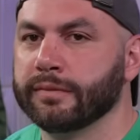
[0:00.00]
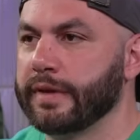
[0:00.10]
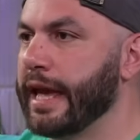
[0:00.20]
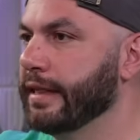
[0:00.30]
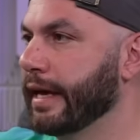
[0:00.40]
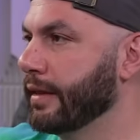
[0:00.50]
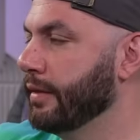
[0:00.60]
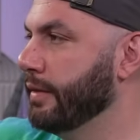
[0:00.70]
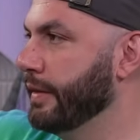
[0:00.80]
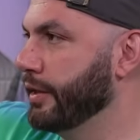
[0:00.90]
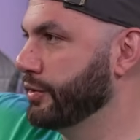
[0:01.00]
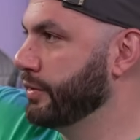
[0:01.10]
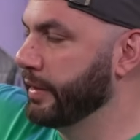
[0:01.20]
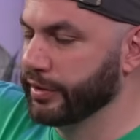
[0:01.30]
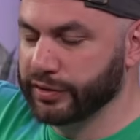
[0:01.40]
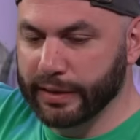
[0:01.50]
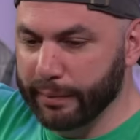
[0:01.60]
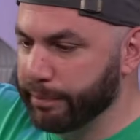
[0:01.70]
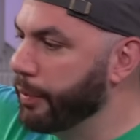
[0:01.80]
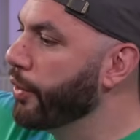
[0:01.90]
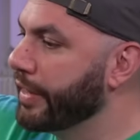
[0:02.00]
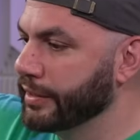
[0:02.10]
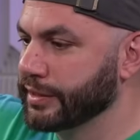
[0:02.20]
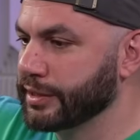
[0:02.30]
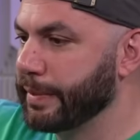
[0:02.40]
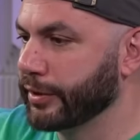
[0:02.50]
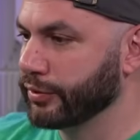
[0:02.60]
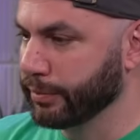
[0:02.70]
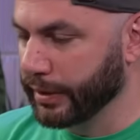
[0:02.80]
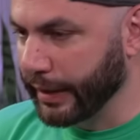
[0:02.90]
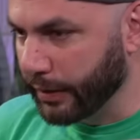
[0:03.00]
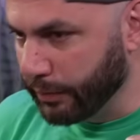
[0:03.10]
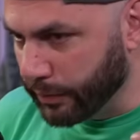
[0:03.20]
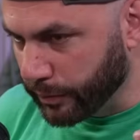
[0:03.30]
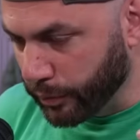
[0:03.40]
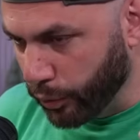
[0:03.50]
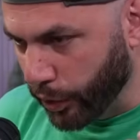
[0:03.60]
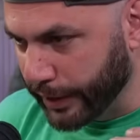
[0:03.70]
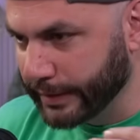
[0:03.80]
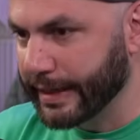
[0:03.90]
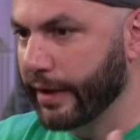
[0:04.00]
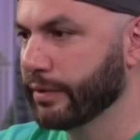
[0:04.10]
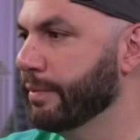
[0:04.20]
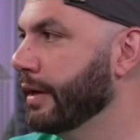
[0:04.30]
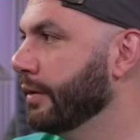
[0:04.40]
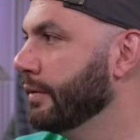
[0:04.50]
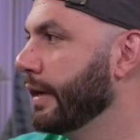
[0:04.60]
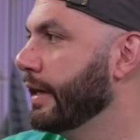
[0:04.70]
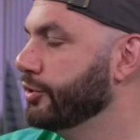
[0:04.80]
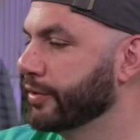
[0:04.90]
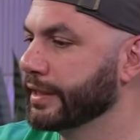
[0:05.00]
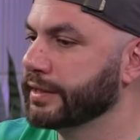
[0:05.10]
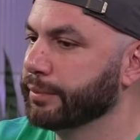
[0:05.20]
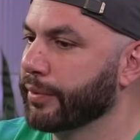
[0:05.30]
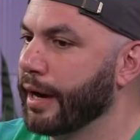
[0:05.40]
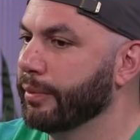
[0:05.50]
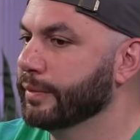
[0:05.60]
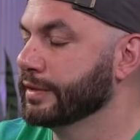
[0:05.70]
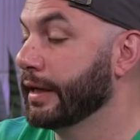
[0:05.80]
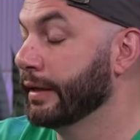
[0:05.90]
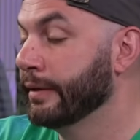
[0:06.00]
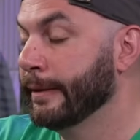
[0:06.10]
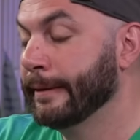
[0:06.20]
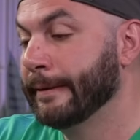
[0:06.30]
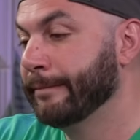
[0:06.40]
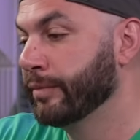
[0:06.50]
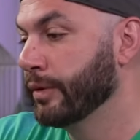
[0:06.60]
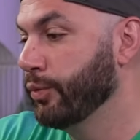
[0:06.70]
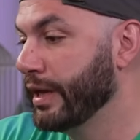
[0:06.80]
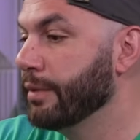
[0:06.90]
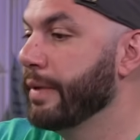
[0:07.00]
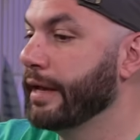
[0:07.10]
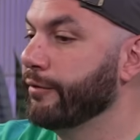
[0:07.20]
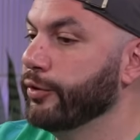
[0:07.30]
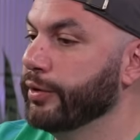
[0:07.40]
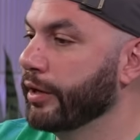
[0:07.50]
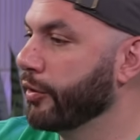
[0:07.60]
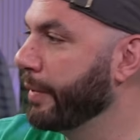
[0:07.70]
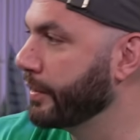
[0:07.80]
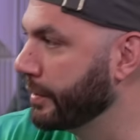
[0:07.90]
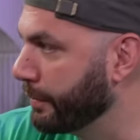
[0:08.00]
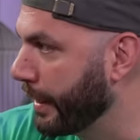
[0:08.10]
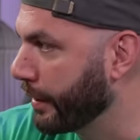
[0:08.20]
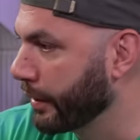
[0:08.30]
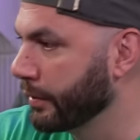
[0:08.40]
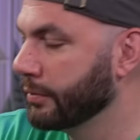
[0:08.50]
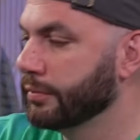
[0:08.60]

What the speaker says: And like there's like both ends of the spectrum, but like working down the middle and addressing problems like we can make food incrementally better,